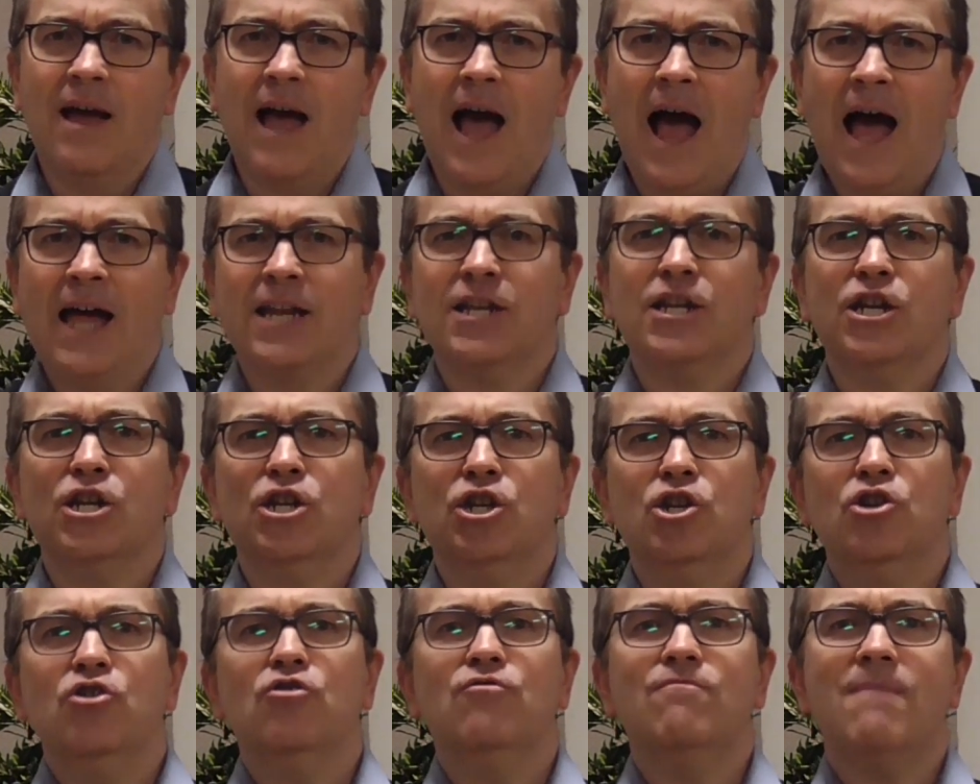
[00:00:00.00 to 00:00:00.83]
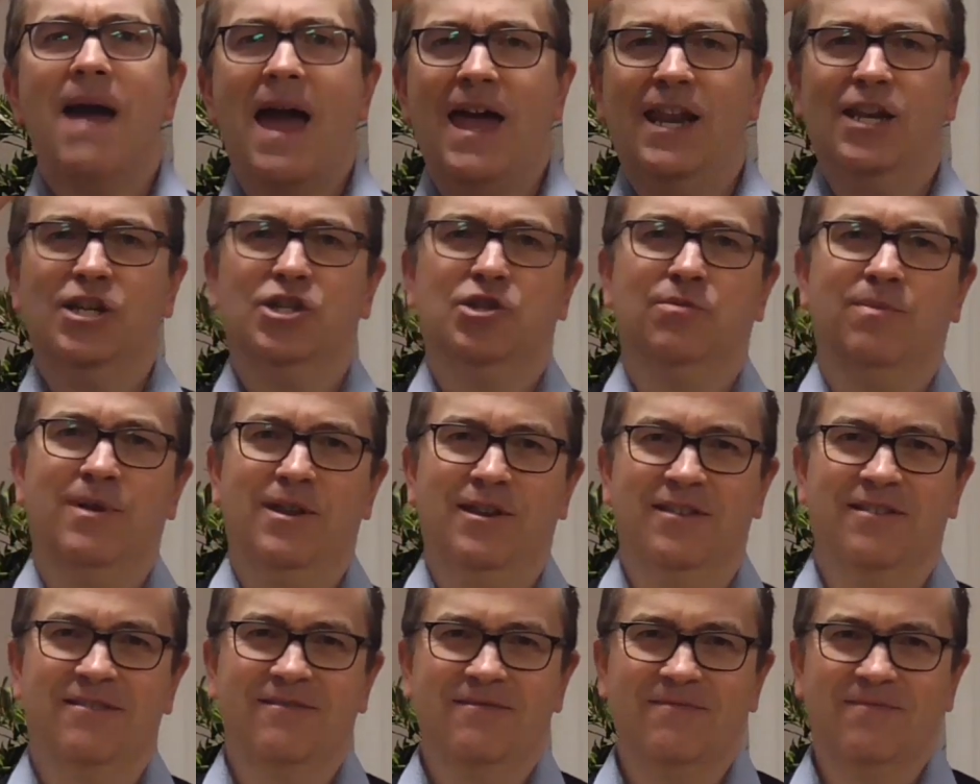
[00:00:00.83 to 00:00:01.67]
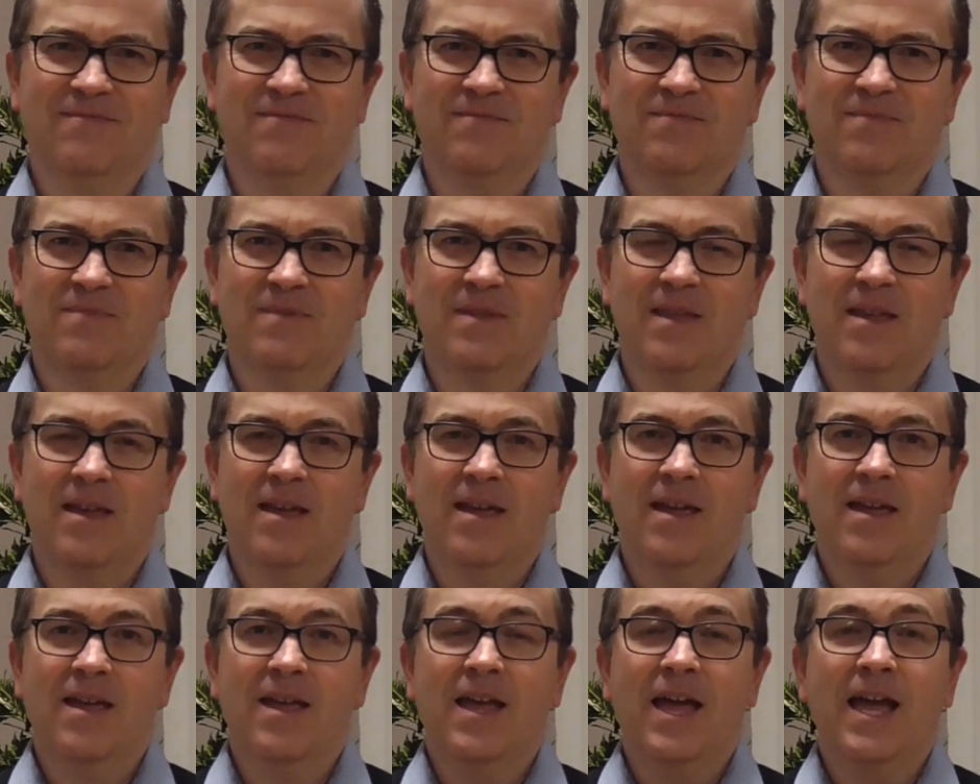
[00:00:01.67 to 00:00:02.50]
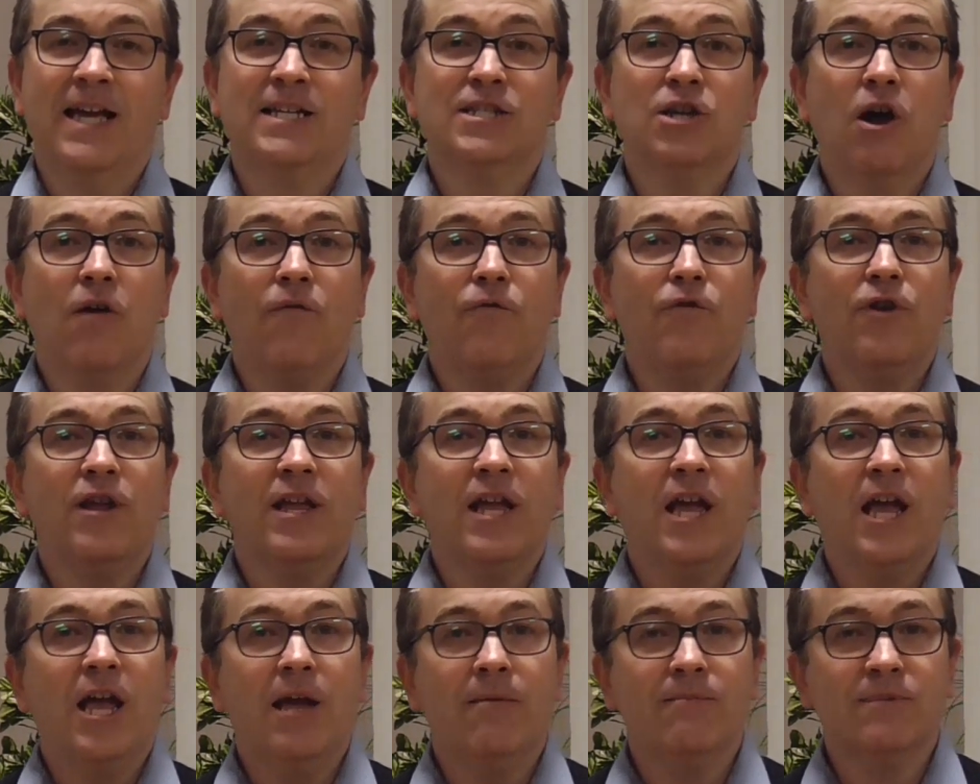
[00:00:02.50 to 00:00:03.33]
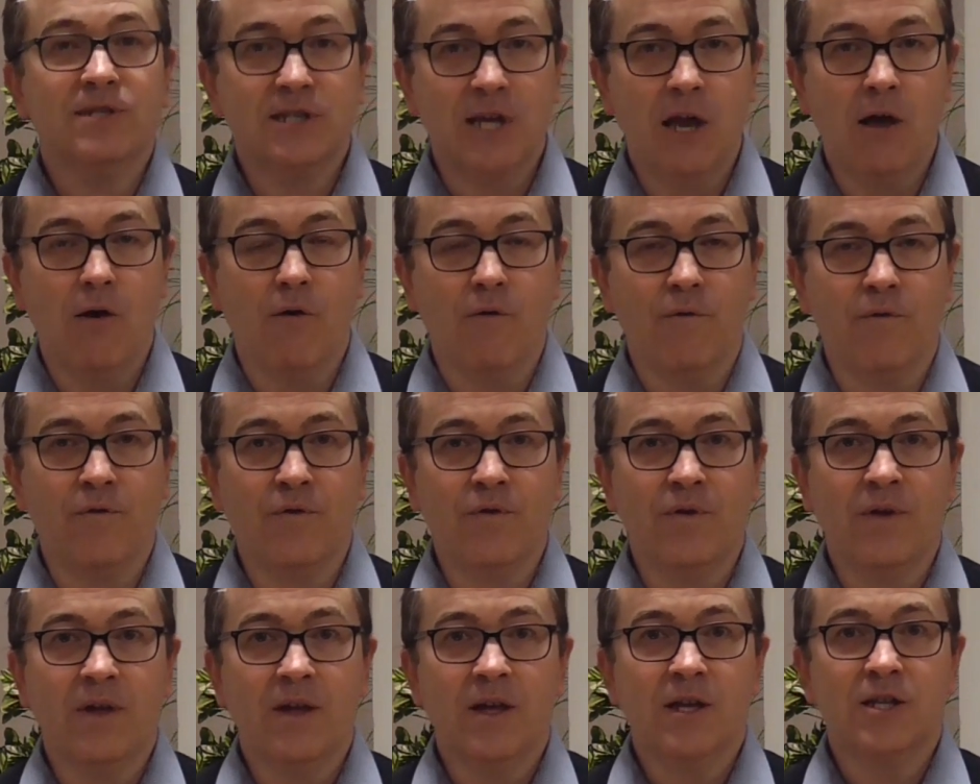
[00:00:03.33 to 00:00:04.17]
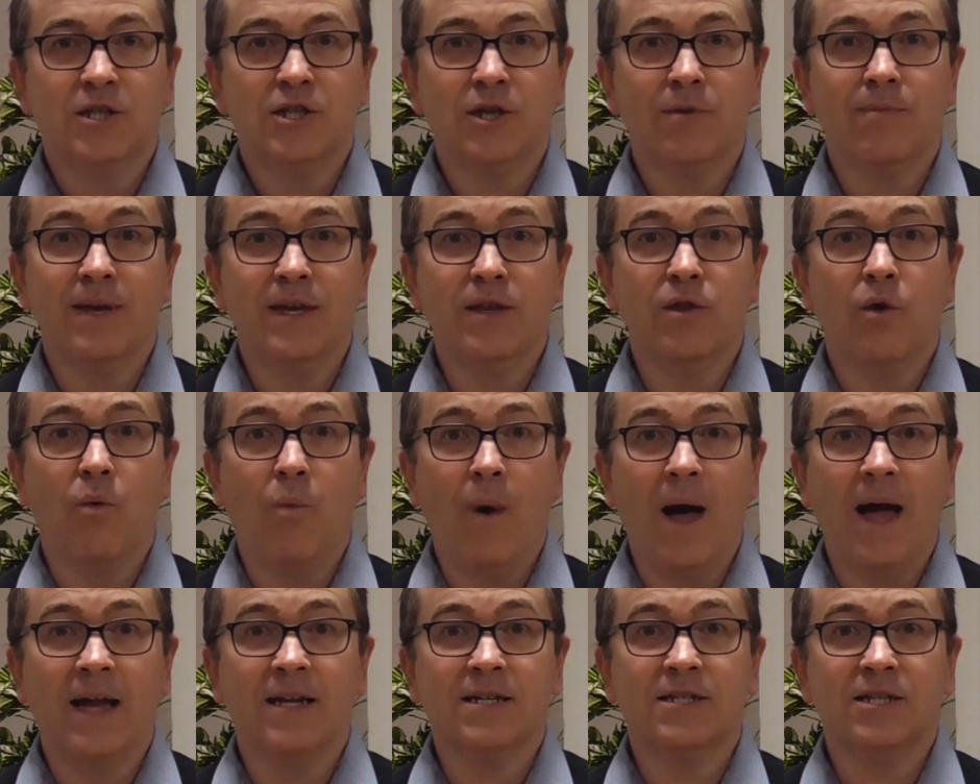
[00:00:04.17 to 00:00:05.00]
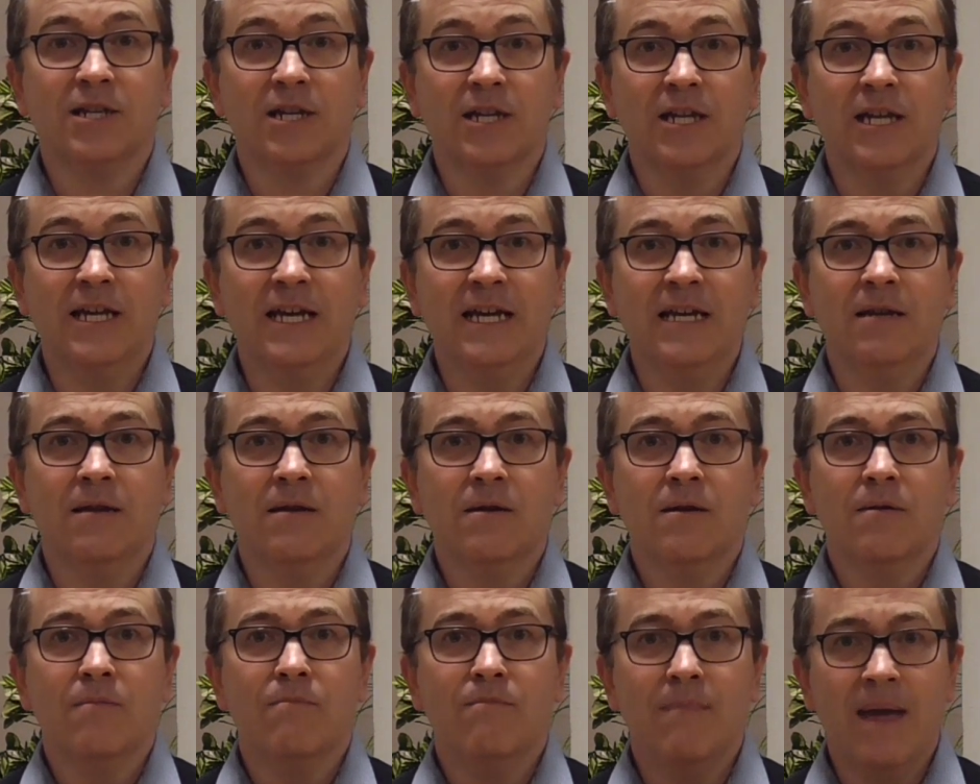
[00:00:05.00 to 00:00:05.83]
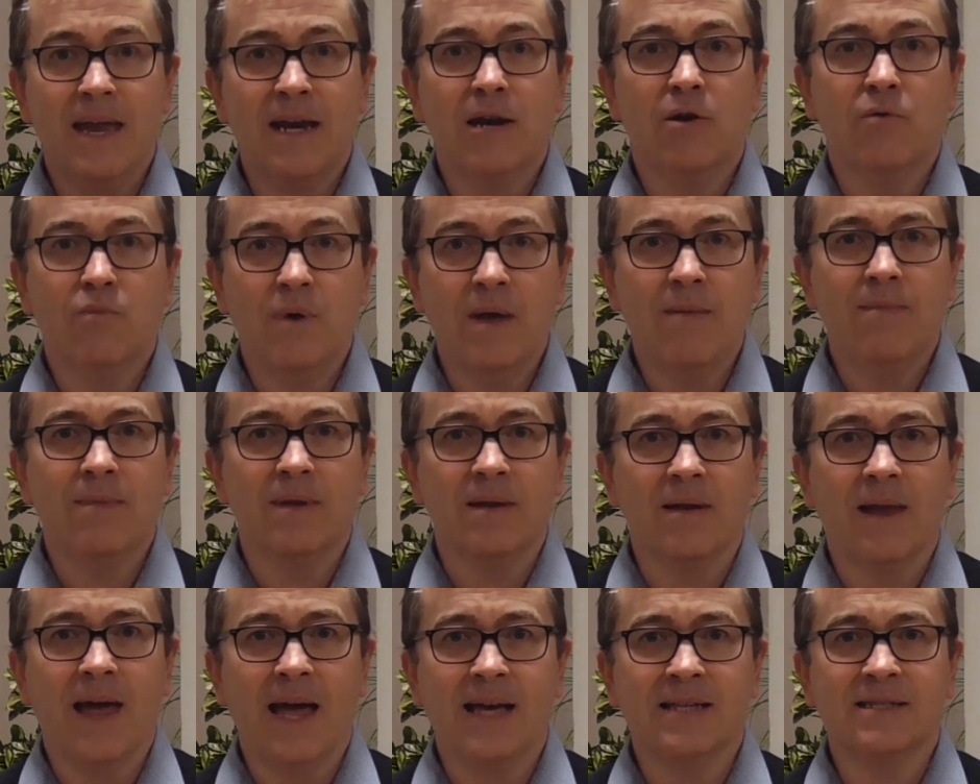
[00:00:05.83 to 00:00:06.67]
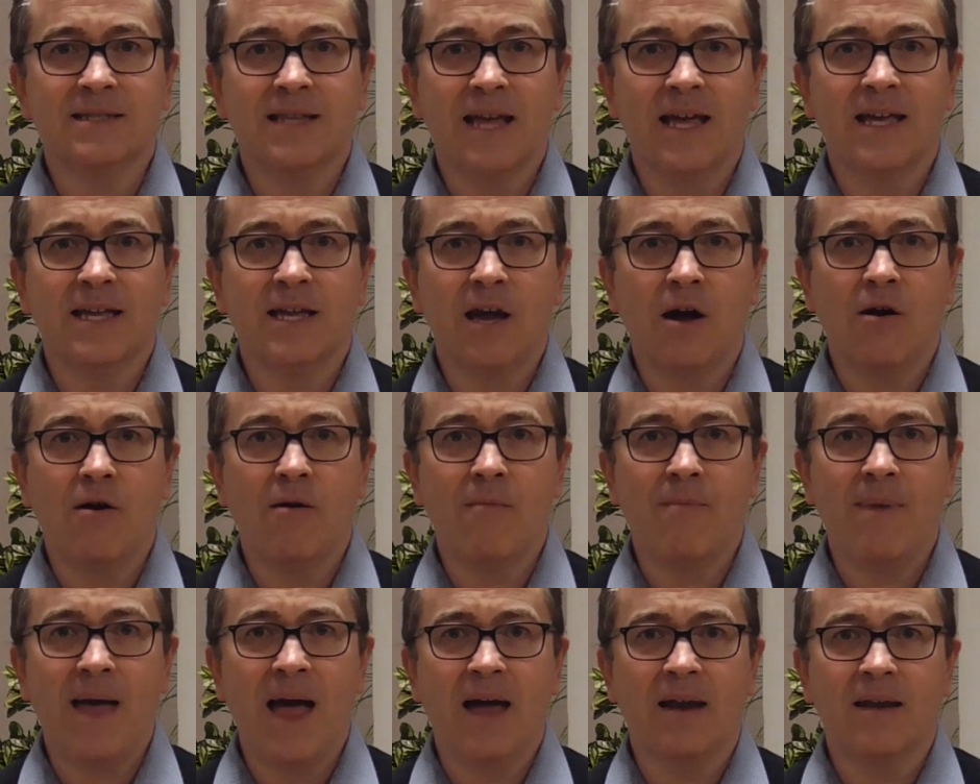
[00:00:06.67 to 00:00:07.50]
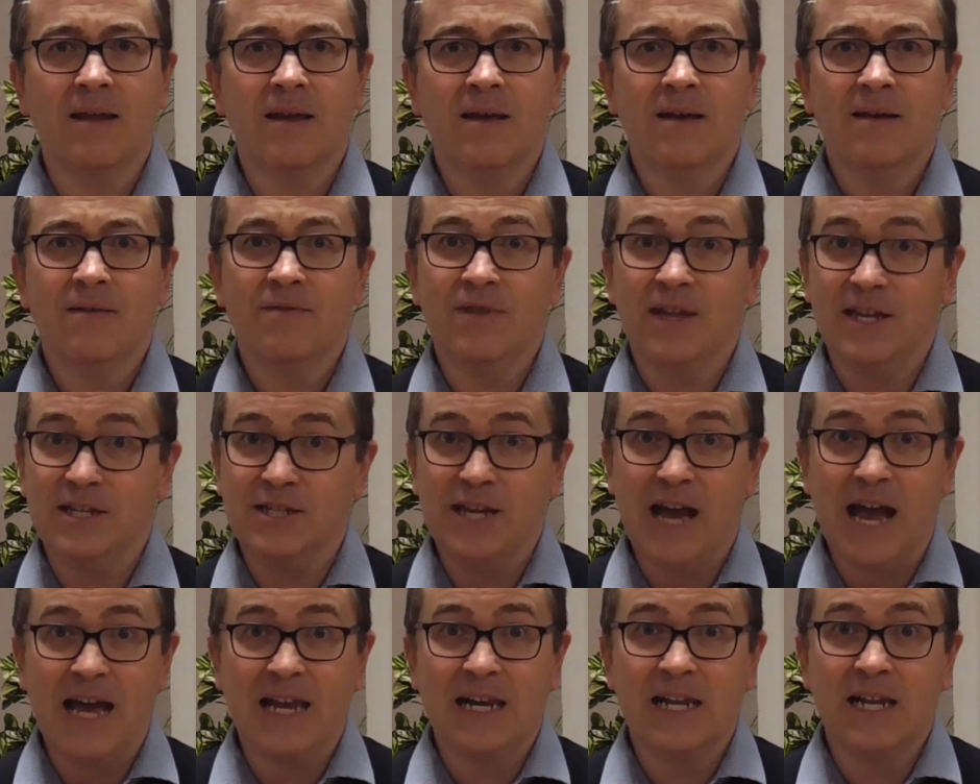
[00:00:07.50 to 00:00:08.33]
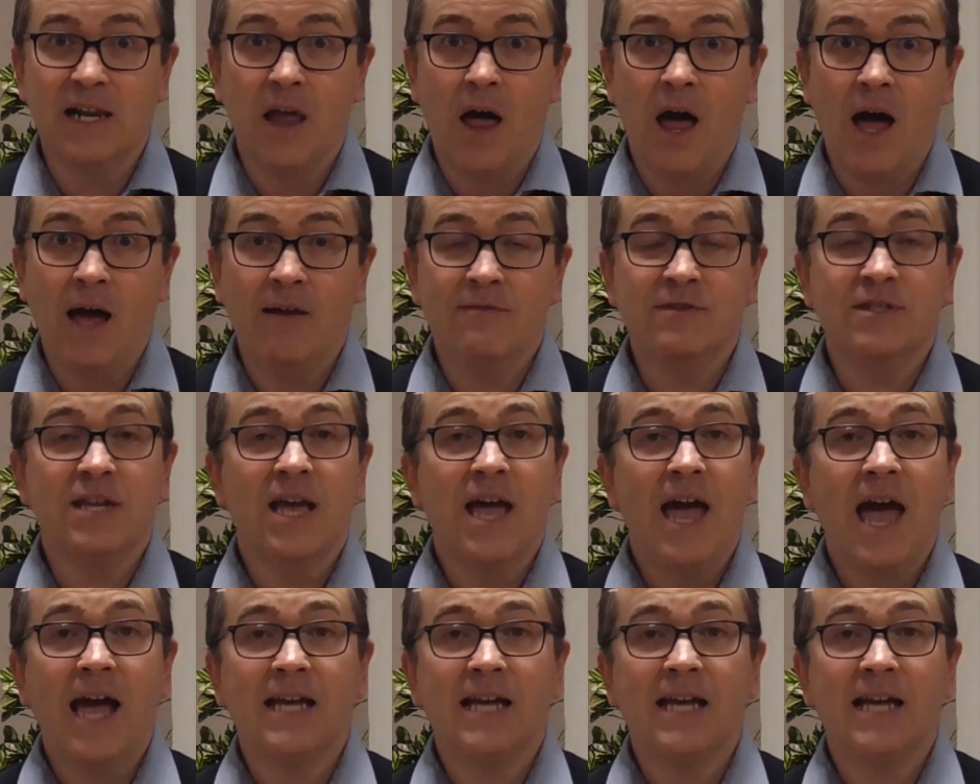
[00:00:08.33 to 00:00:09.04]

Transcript: under new management, he's offering himself to be the one to lead men and women as they go about their daily lives,